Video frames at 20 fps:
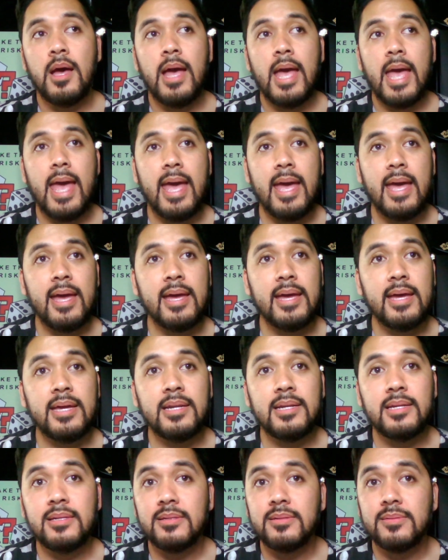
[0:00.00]

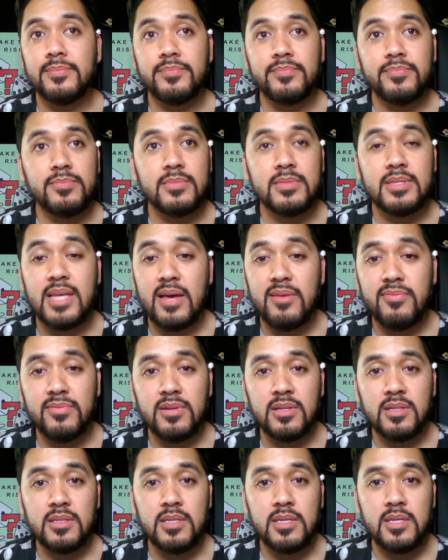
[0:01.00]
And
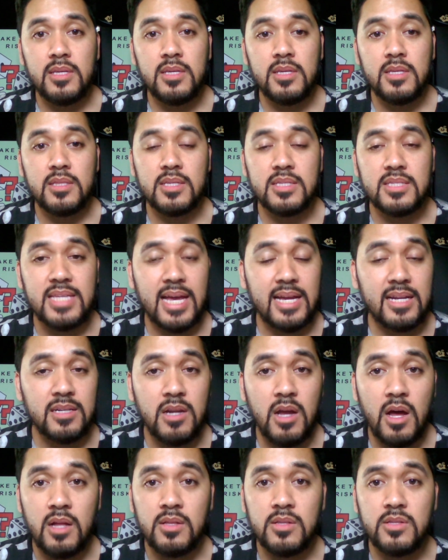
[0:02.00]
definitely the
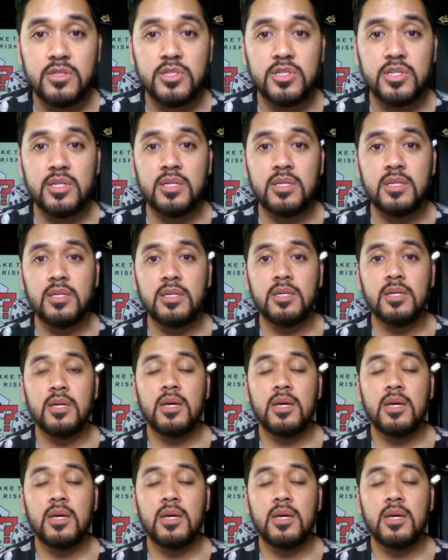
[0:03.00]
technology,